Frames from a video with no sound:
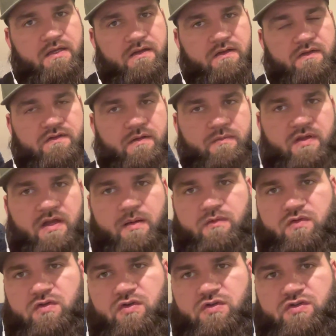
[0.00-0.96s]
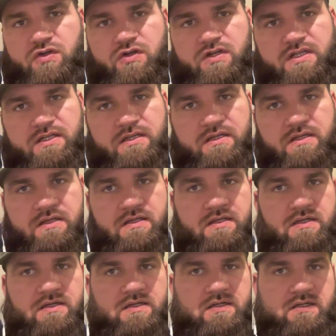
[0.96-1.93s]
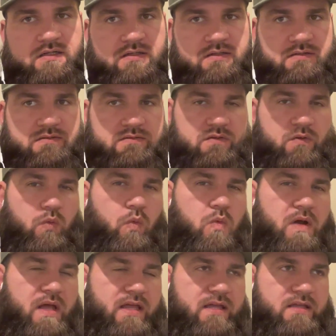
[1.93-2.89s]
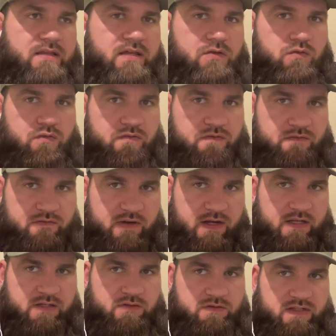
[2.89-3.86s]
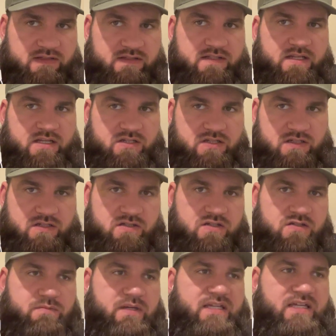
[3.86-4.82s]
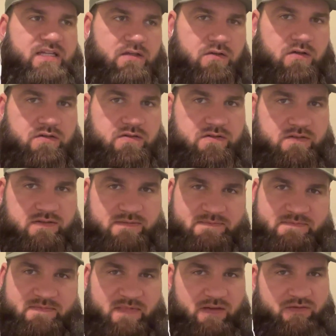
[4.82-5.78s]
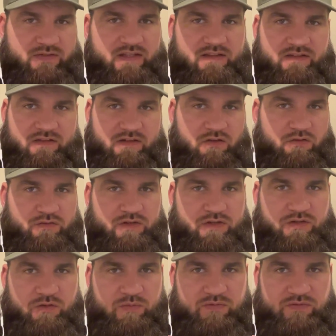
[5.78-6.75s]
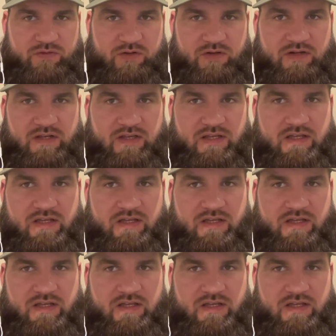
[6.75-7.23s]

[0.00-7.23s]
Sometimes on your journey, the way that you find your destination is just by getting lost. I've said this in other videos before.